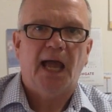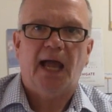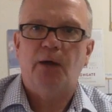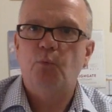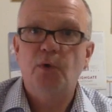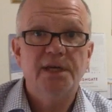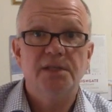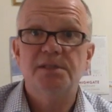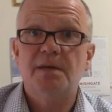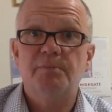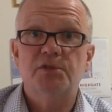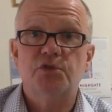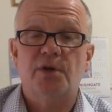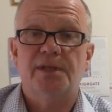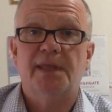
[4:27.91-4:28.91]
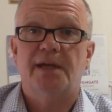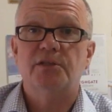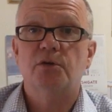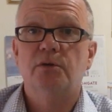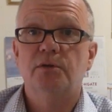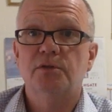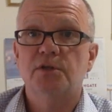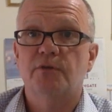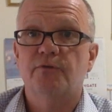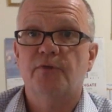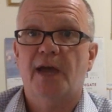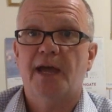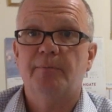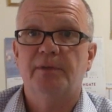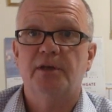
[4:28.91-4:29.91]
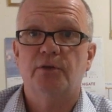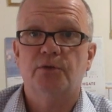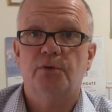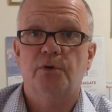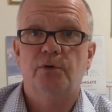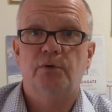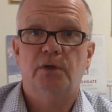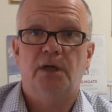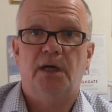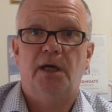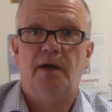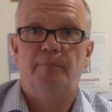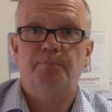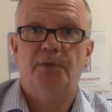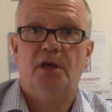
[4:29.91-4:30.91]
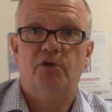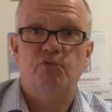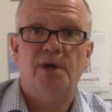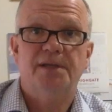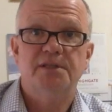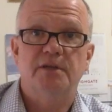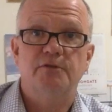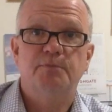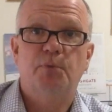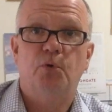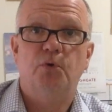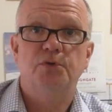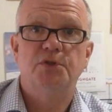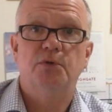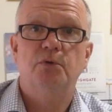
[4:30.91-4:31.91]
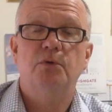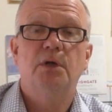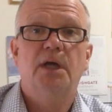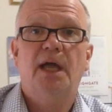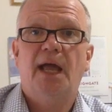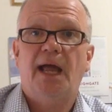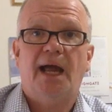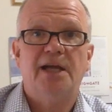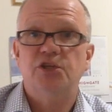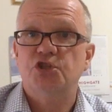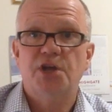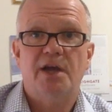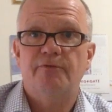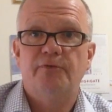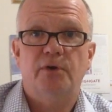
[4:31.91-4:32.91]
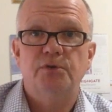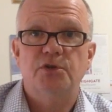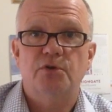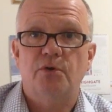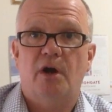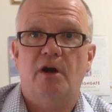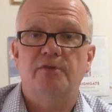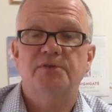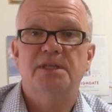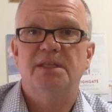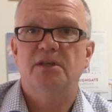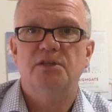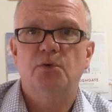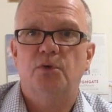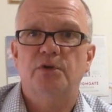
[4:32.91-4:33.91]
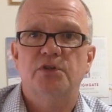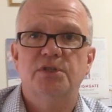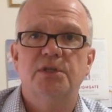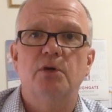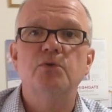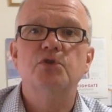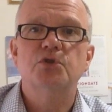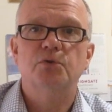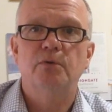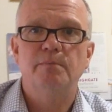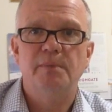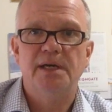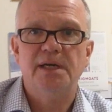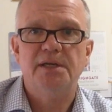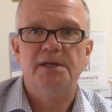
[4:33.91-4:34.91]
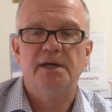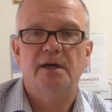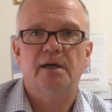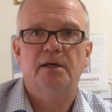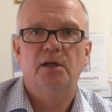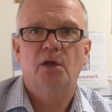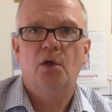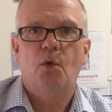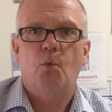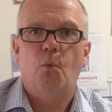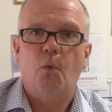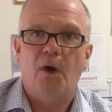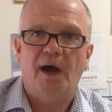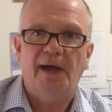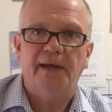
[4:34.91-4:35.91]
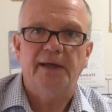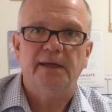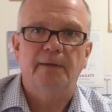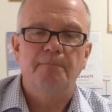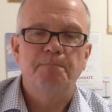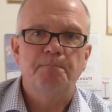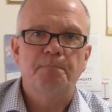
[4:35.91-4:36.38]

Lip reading: And we can demonstrate that to family through a relatives portal and share photographs in a sort of social media way.